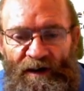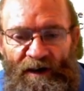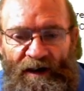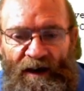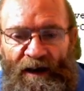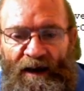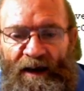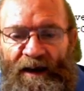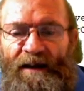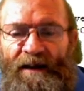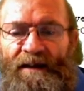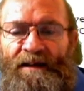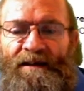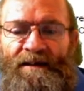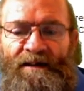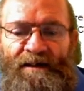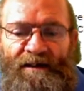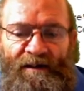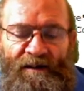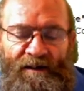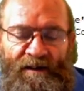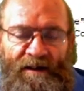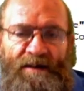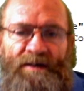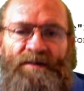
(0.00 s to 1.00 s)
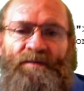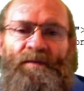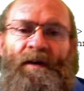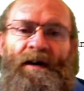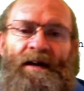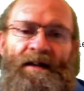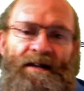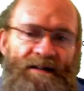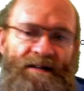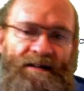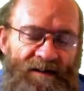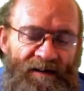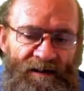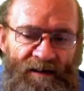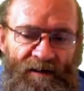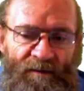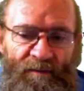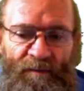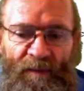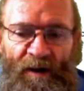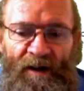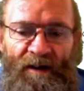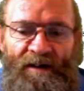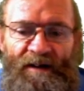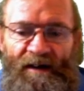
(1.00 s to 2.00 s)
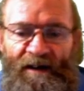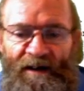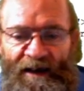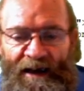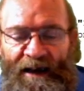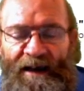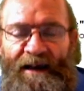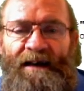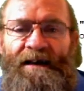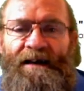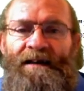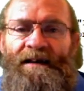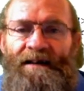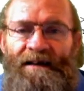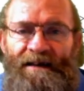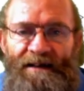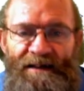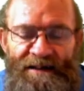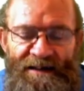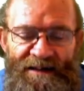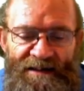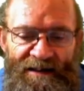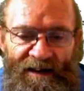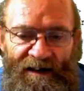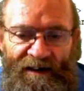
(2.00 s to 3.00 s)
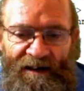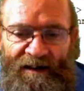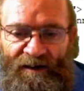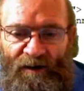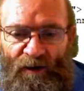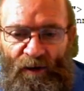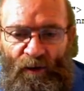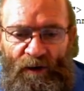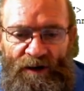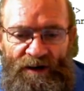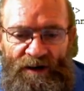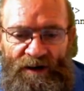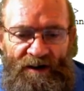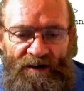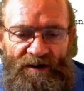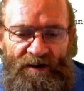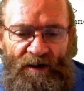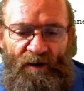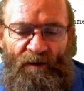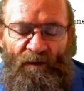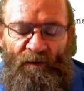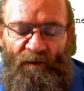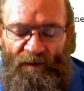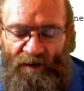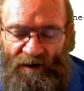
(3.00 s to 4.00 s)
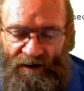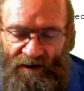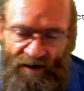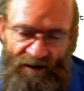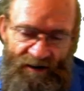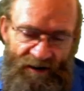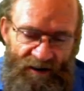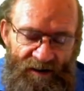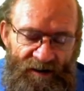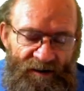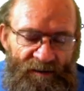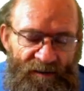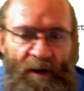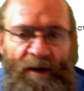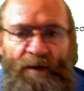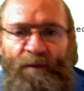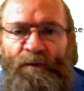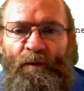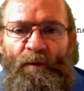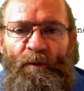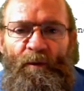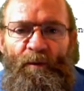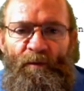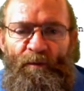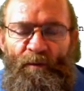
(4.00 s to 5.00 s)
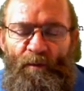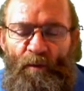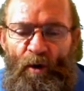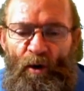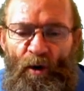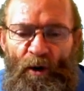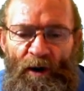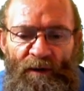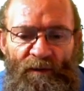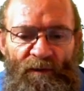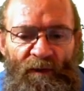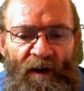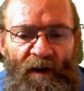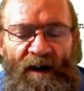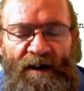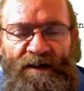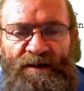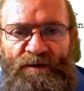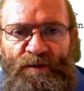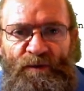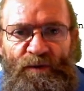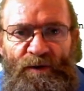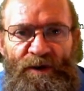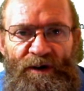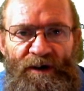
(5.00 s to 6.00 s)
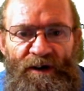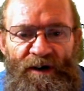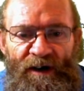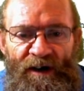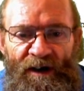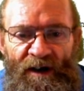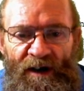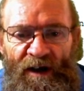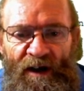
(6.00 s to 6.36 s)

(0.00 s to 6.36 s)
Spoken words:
edit these files in bulk, again, it's meant for more advanced work